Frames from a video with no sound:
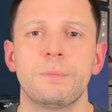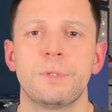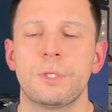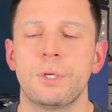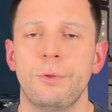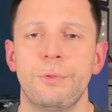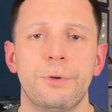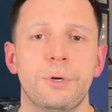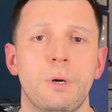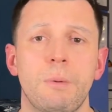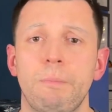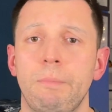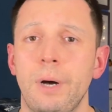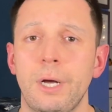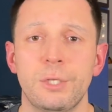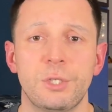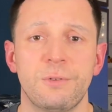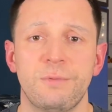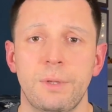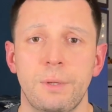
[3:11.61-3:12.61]
So there are a
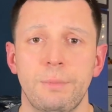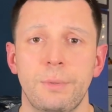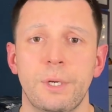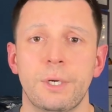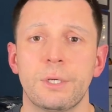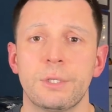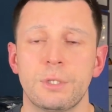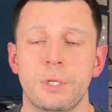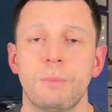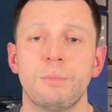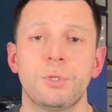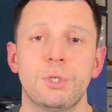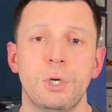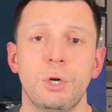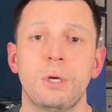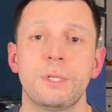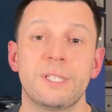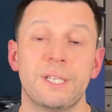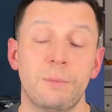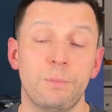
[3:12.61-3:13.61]
bunch of them there. So I'm sure
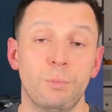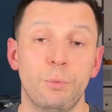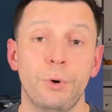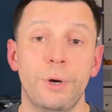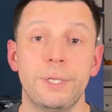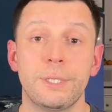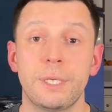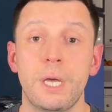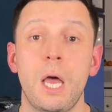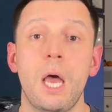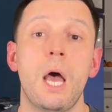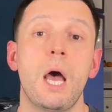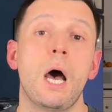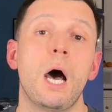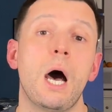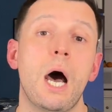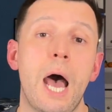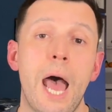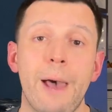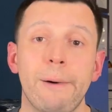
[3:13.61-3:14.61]
at some point
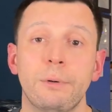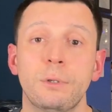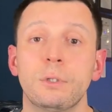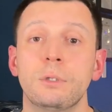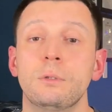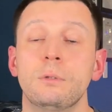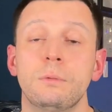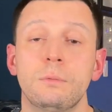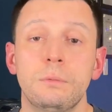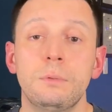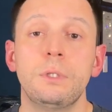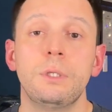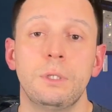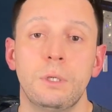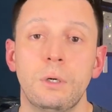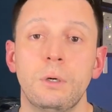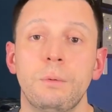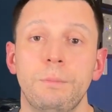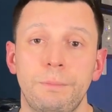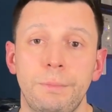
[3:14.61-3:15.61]
I will,
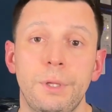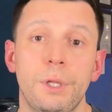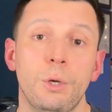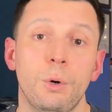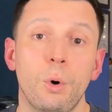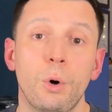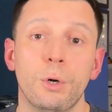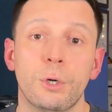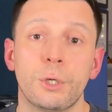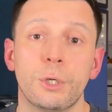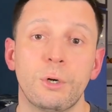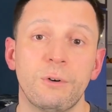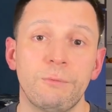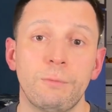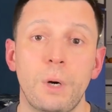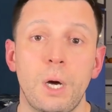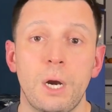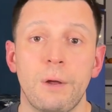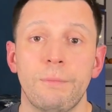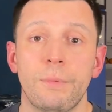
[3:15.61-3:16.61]
be the owner of
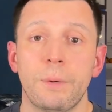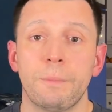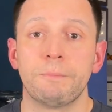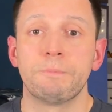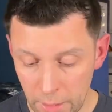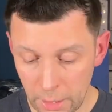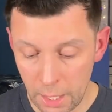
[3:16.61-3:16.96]
one of them.